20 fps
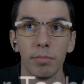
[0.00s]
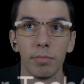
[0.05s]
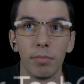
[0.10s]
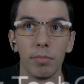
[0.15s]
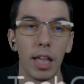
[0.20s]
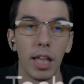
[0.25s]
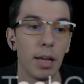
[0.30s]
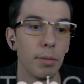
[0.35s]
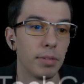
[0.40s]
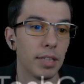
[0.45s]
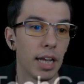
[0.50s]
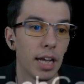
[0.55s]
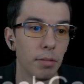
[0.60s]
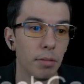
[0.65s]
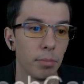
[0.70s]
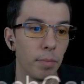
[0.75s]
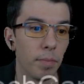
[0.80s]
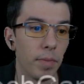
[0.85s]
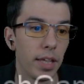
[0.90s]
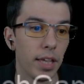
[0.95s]

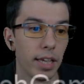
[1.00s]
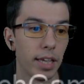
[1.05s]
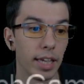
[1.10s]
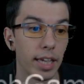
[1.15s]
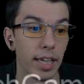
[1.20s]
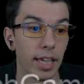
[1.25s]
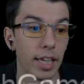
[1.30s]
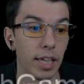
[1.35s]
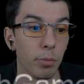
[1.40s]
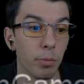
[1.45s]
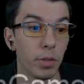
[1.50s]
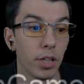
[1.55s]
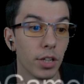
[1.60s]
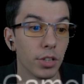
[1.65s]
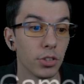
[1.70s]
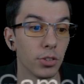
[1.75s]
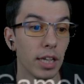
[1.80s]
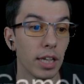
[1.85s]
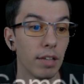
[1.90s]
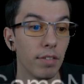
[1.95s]
laptop. And we
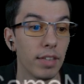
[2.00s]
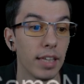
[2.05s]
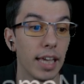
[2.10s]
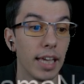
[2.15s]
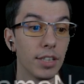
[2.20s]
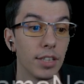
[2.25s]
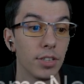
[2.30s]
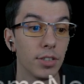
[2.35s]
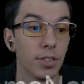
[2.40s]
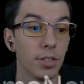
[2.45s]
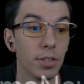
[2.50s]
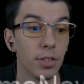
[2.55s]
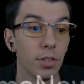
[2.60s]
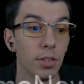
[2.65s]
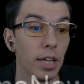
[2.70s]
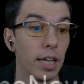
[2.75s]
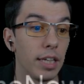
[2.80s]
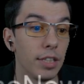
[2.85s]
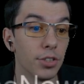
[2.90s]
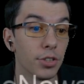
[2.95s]
also have the
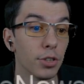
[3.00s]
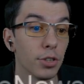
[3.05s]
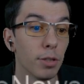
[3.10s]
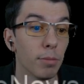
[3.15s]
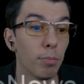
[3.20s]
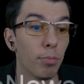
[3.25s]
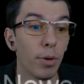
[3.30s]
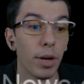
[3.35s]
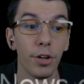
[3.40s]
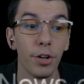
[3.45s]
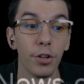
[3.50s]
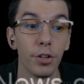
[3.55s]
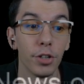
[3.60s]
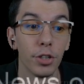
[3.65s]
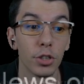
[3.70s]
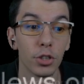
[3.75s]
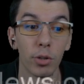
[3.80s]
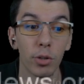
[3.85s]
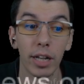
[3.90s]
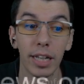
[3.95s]
Acer Predator
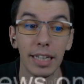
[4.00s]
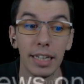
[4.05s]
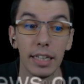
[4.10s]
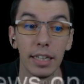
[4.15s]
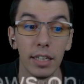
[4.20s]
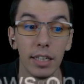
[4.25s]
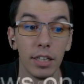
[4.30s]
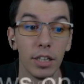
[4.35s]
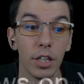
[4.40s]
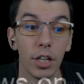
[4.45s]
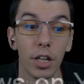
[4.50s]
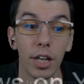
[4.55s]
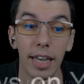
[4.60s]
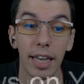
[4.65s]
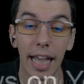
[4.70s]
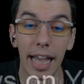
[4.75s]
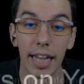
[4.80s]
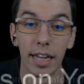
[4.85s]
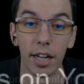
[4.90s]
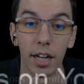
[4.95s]
Triton
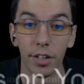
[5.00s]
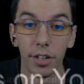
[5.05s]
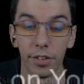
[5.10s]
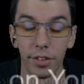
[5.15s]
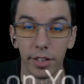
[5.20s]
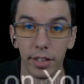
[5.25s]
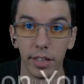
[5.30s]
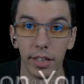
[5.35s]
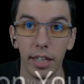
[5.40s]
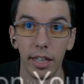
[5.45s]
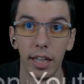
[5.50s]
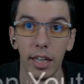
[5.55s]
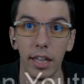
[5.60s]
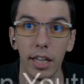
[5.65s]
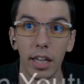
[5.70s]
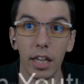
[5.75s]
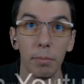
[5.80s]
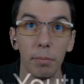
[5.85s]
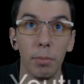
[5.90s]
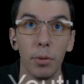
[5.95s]
900.
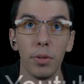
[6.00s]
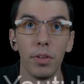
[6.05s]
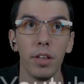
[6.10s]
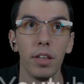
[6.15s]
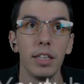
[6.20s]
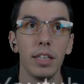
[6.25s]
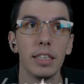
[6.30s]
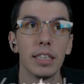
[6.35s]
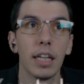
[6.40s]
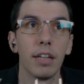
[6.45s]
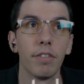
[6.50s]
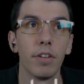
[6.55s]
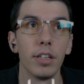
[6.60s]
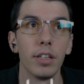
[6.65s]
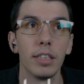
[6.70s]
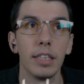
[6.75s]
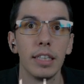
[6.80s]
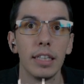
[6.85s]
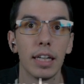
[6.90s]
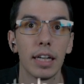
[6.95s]
And both of these have
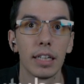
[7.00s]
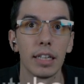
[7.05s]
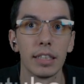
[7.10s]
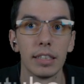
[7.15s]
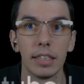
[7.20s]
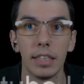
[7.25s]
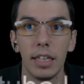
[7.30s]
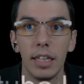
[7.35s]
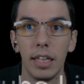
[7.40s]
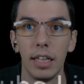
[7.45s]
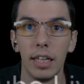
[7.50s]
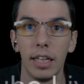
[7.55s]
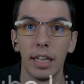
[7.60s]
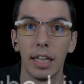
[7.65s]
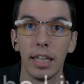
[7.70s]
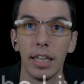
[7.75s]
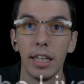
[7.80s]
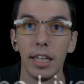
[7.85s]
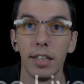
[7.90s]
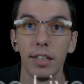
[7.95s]
RTX,
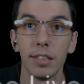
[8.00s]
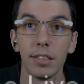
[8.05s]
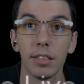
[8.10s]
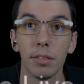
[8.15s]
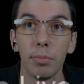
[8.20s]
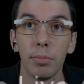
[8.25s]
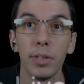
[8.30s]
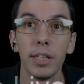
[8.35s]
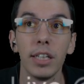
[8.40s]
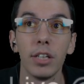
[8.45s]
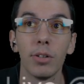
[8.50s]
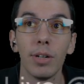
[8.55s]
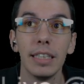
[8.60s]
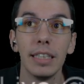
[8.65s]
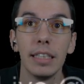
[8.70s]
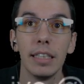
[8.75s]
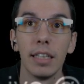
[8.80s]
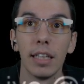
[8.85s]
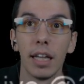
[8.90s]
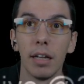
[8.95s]
and there's some pretty
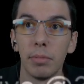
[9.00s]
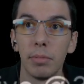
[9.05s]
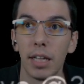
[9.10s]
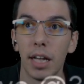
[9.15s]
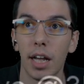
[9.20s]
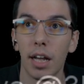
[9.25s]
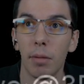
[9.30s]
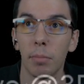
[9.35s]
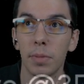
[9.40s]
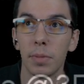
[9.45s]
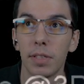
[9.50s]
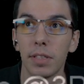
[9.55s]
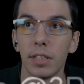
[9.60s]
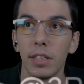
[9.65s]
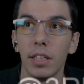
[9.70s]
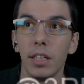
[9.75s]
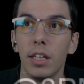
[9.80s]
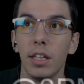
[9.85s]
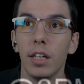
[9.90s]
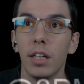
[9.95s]
crazy laptops.
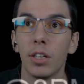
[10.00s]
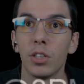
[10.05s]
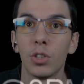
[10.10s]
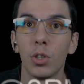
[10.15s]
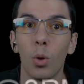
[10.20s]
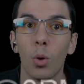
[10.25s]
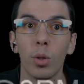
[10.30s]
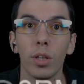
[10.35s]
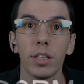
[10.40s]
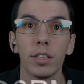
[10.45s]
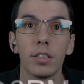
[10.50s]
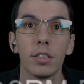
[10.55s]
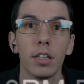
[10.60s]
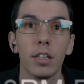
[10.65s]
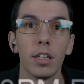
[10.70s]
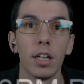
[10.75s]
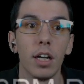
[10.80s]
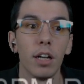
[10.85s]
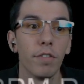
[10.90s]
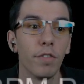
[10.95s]
So let's start
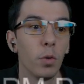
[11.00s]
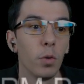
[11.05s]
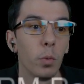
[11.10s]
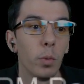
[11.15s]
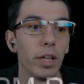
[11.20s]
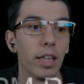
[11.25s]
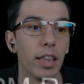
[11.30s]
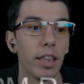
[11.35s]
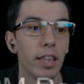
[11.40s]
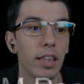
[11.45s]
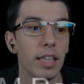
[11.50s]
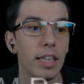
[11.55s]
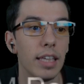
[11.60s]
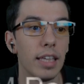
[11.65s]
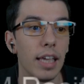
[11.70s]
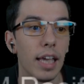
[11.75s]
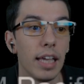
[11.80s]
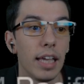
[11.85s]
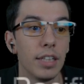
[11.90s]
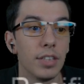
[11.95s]
off with
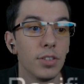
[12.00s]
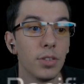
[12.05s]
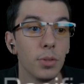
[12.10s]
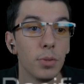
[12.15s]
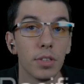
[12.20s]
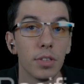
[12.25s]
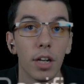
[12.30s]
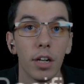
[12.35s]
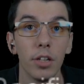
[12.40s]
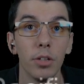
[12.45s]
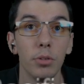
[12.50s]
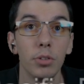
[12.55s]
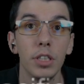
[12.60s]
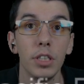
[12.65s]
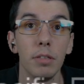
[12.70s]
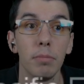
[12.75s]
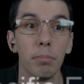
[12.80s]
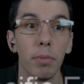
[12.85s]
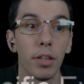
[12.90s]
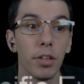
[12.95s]
the Asus ROG
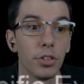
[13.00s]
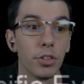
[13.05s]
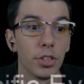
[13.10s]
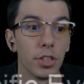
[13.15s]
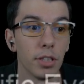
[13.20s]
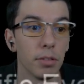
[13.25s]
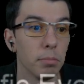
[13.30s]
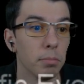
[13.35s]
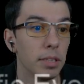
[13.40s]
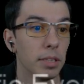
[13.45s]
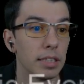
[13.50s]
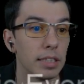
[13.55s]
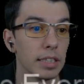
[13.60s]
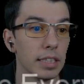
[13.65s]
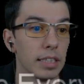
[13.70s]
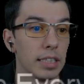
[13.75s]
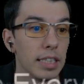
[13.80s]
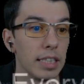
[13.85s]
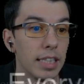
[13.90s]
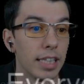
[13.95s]
Mothership. This
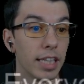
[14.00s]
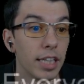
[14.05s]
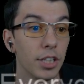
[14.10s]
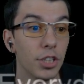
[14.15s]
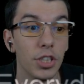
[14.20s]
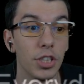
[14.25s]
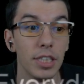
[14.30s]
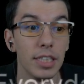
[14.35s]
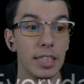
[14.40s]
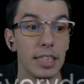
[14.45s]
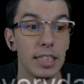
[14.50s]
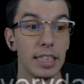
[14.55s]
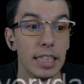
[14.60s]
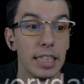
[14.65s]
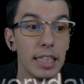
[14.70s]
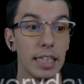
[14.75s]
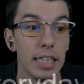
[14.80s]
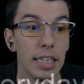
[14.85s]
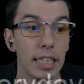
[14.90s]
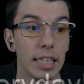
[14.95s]
is the
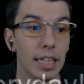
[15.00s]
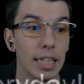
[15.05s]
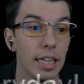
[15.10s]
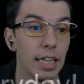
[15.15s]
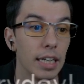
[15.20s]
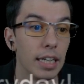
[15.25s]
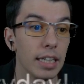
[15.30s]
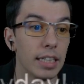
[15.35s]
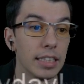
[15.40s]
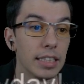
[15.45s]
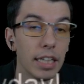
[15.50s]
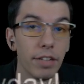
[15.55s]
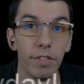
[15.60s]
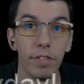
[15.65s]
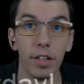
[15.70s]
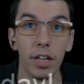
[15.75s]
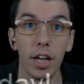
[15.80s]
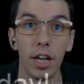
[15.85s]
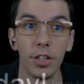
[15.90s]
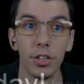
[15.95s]

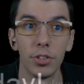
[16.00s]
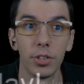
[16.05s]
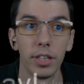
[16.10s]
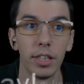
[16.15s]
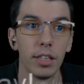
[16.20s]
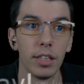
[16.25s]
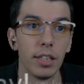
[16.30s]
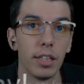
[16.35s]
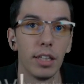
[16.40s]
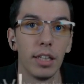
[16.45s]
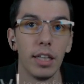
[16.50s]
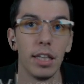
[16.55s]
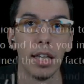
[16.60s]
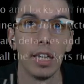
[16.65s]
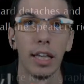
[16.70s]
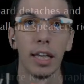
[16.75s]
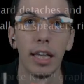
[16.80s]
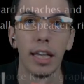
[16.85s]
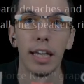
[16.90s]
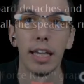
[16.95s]
GZ700,
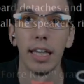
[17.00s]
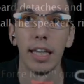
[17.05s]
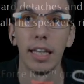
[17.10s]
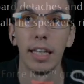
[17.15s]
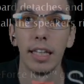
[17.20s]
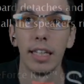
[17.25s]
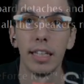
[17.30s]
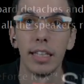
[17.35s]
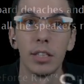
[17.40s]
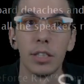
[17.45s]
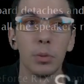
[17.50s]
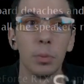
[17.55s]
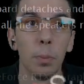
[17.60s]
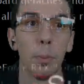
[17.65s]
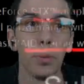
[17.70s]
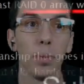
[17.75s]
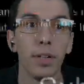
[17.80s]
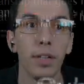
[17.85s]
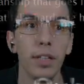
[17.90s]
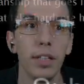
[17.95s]
and it gets
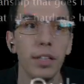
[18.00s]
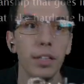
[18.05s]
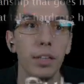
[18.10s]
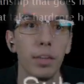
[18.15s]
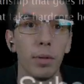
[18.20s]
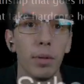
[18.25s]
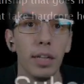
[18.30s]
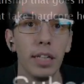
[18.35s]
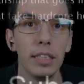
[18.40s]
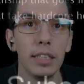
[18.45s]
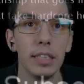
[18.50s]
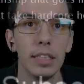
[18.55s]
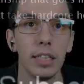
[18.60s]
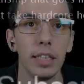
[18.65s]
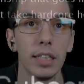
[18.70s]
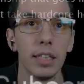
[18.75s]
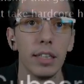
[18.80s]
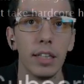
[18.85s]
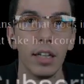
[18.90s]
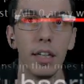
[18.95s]
pretty
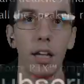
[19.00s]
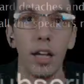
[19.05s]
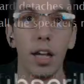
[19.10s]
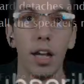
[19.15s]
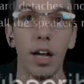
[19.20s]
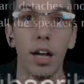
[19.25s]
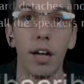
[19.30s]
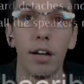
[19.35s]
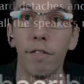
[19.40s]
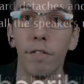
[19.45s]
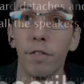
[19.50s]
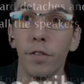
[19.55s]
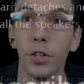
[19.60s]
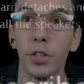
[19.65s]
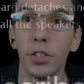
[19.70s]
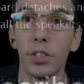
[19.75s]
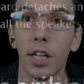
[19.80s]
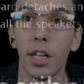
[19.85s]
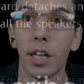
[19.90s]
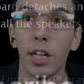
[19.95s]
crazy.
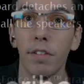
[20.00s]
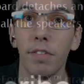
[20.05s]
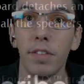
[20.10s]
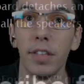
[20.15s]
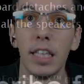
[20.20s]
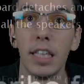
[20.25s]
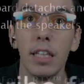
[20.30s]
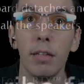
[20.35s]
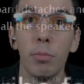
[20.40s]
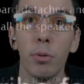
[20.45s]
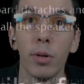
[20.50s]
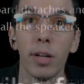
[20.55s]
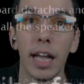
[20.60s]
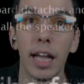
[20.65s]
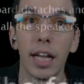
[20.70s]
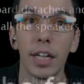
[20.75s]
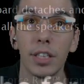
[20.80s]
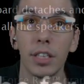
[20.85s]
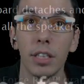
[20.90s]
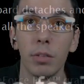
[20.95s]
First off, the keyboard
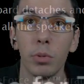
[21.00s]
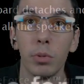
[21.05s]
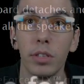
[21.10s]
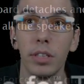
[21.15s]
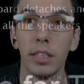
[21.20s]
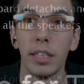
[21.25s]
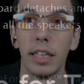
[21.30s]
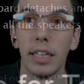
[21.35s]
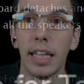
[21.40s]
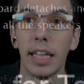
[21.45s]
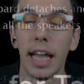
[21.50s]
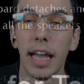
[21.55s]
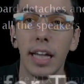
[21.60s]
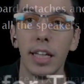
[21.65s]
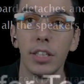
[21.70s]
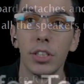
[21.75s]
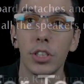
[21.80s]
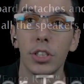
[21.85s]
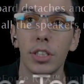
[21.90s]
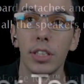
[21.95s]
actually will
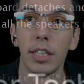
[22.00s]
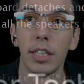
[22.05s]
detach,